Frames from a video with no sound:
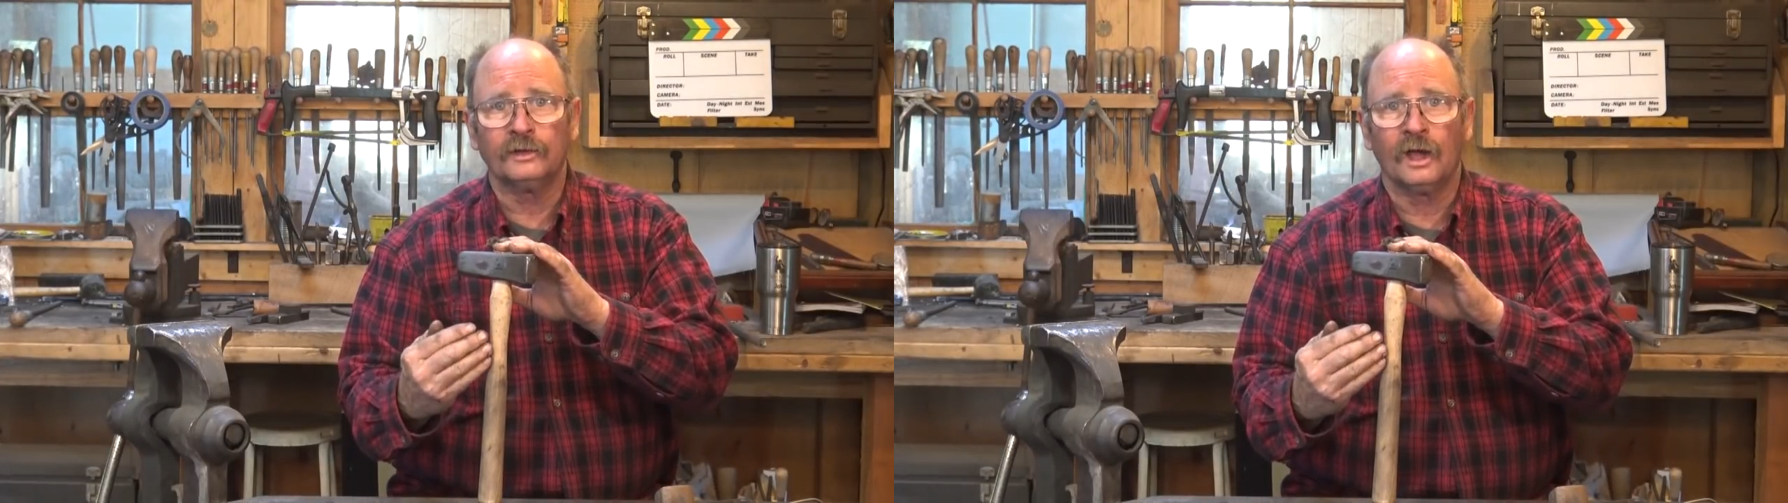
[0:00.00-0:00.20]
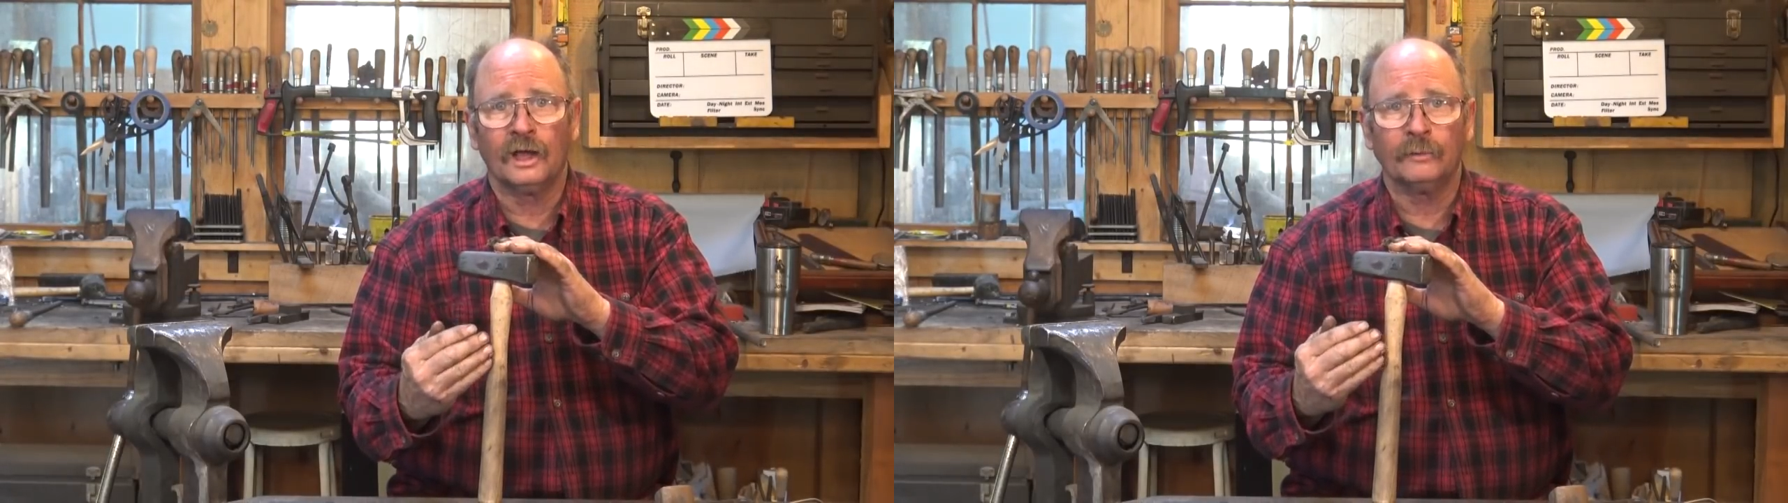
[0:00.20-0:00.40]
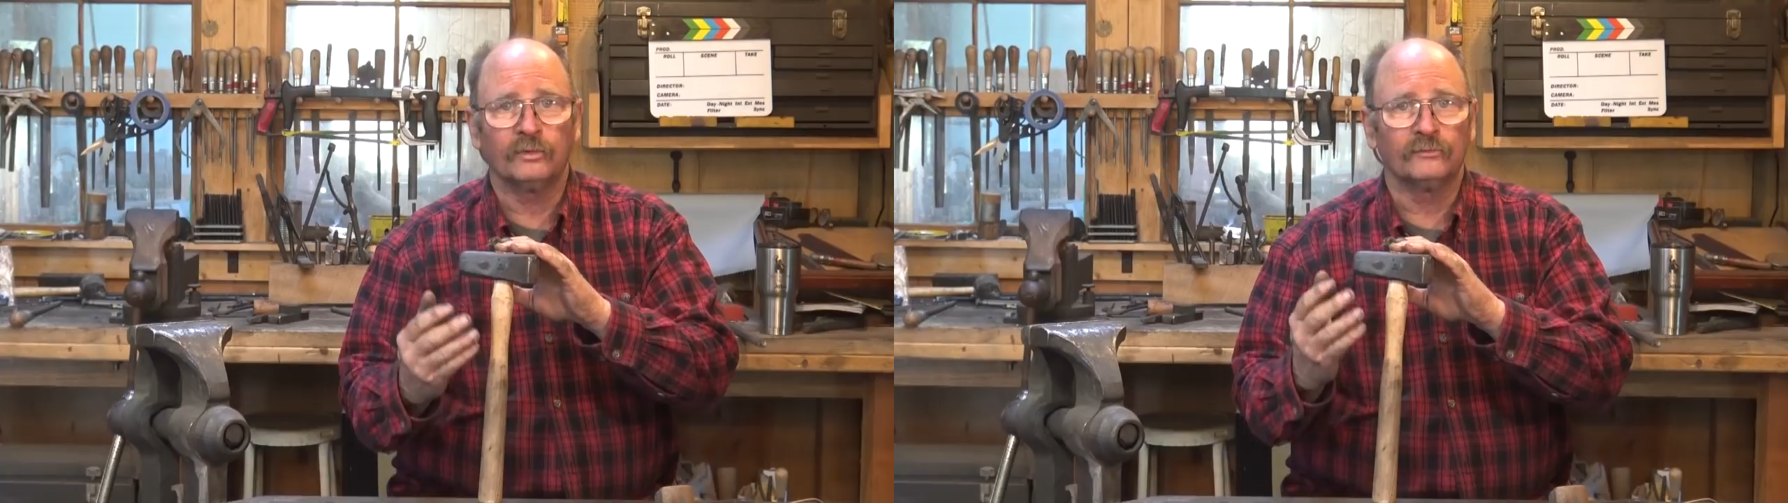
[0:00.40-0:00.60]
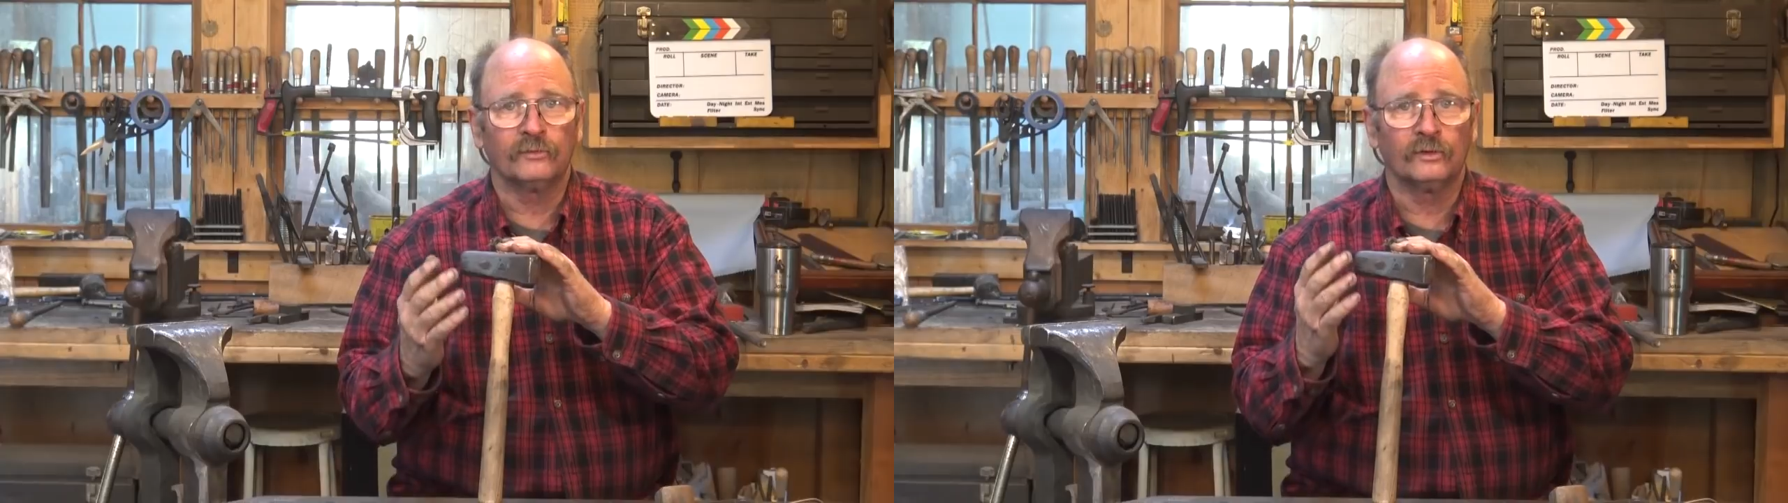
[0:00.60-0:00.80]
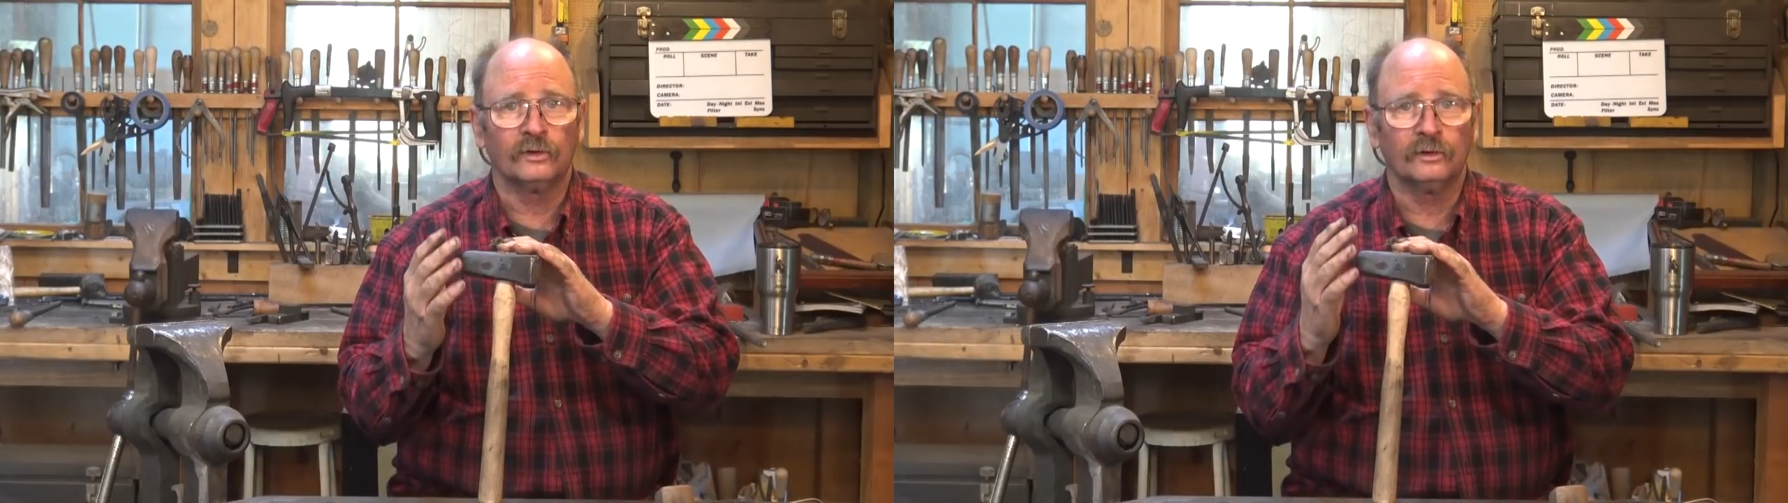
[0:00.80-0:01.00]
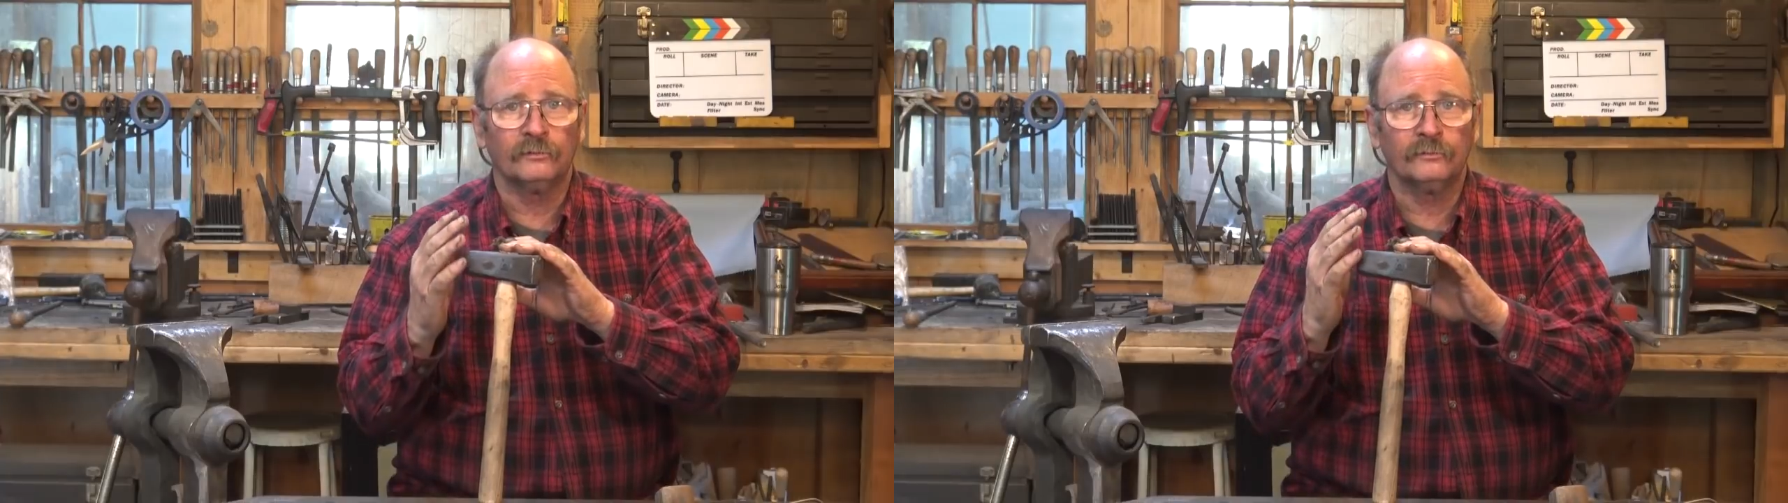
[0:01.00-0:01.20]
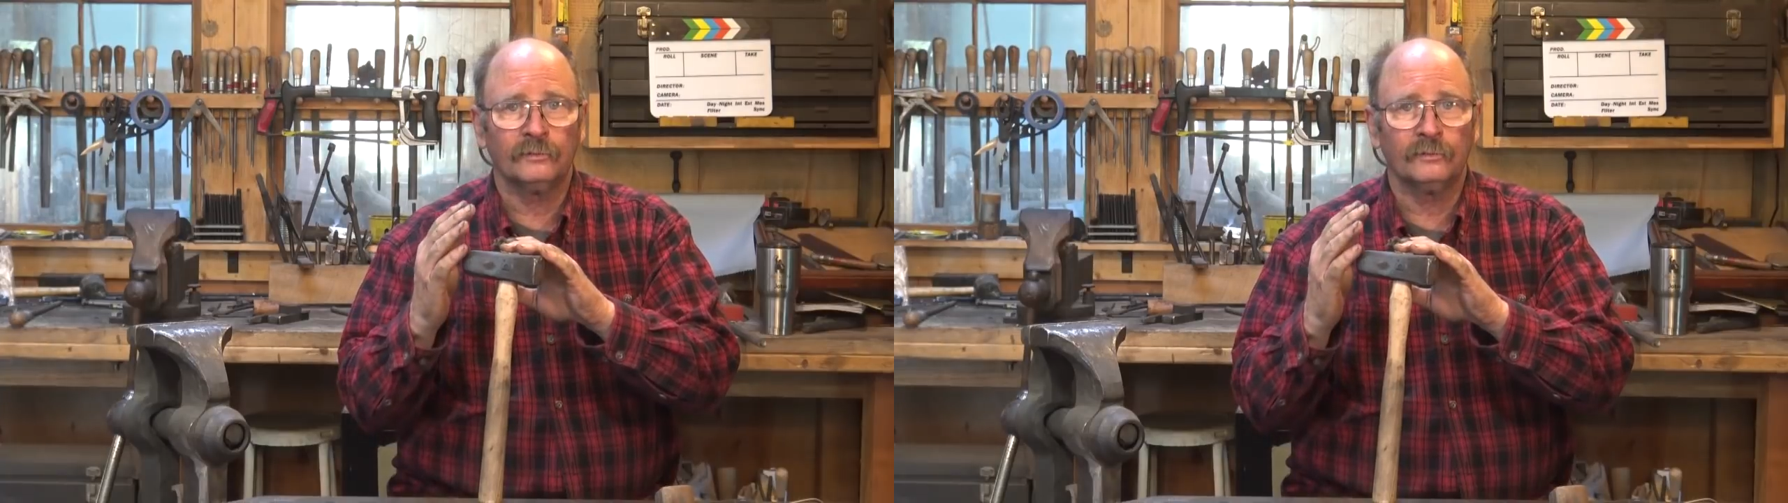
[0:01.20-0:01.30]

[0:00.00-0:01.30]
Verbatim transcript: time prefer